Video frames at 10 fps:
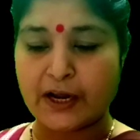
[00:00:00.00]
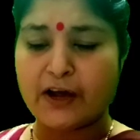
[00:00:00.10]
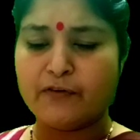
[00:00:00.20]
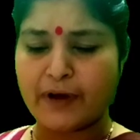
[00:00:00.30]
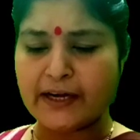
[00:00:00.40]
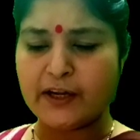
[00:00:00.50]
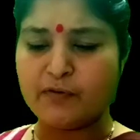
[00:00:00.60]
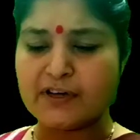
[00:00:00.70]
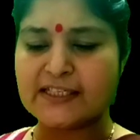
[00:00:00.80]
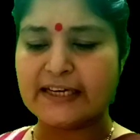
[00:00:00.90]
When he
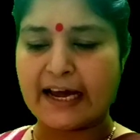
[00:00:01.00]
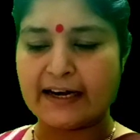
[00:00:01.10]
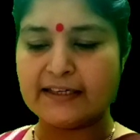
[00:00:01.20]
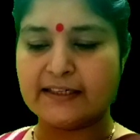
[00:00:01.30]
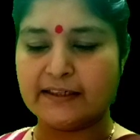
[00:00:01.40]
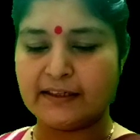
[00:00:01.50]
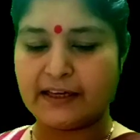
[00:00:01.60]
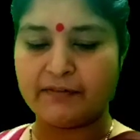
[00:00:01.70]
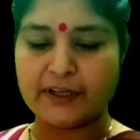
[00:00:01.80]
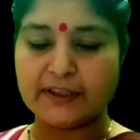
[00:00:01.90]
was narrating
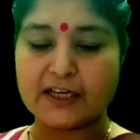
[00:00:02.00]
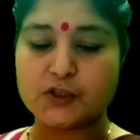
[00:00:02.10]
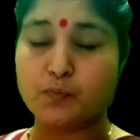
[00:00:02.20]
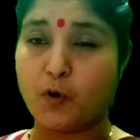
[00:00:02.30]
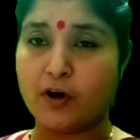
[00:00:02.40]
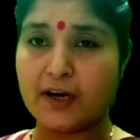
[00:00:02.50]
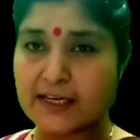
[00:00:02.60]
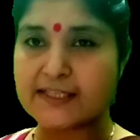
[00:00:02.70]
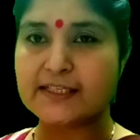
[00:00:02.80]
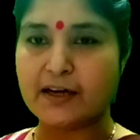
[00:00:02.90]
even the
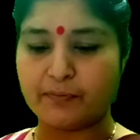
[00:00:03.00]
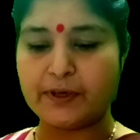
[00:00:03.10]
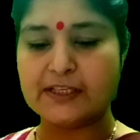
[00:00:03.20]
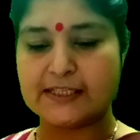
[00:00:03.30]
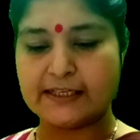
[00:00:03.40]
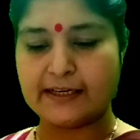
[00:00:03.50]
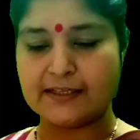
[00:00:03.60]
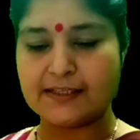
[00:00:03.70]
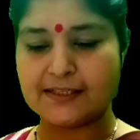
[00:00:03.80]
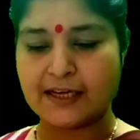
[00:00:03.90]
smallest of
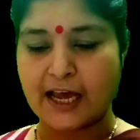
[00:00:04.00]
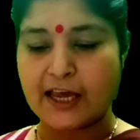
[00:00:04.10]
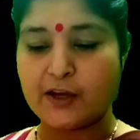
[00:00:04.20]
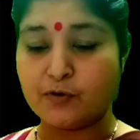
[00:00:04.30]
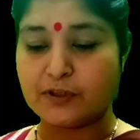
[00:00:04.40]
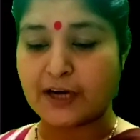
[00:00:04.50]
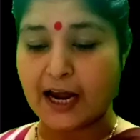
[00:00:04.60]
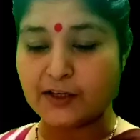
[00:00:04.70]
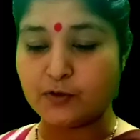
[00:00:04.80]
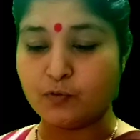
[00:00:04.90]
incidents, he would
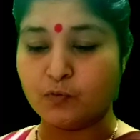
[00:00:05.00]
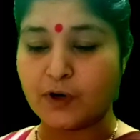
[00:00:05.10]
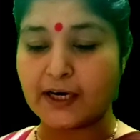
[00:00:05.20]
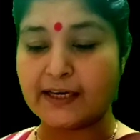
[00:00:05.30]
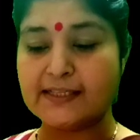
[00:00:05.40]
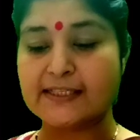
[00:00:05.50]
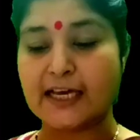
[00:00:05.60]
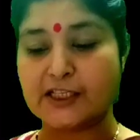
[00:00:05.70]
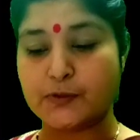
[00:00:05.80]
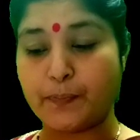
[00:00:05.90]
try to work in
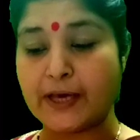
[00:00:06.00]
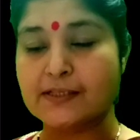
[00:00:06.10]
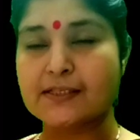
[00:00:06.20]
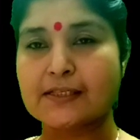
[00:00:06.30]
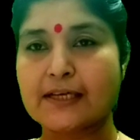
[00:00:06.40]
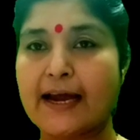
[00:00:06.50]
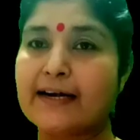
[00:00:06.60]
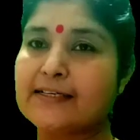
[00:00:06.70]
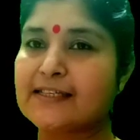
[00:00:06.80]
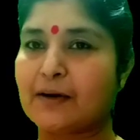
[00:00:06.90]
suspense and
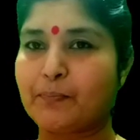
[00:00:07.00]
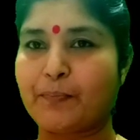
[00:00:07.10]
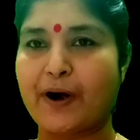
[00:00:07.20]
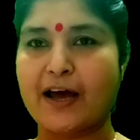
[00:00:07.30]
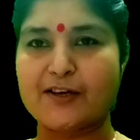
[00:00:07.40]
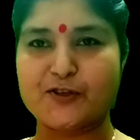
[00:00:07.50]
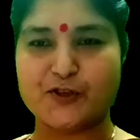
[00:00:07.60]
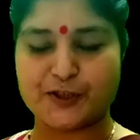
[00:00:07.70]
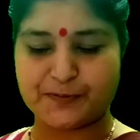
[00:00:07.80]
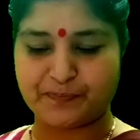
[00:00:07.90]
a
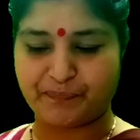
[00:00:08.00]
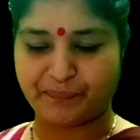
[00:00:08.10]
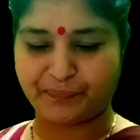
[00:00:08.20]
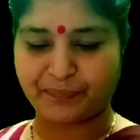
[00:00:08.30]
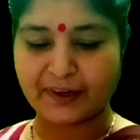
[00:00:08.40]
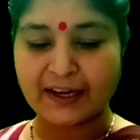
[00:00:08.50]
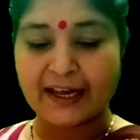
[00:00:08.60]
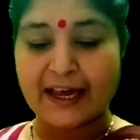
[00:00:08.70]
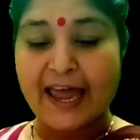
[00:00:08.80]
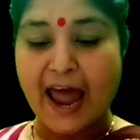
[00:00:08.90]
surprise,
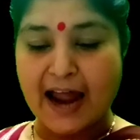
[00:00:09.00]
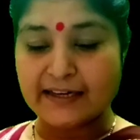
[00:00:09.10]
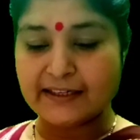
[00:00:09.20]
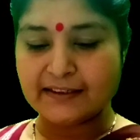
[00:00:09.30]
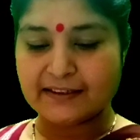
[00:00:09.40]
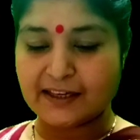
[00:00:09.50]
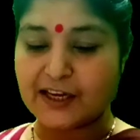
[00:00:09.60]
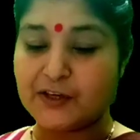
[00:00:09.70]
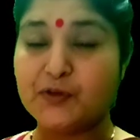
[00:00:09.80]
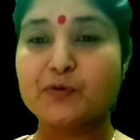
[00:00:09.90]
ending
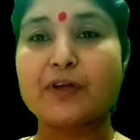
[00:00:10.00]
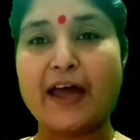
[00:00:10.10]
into the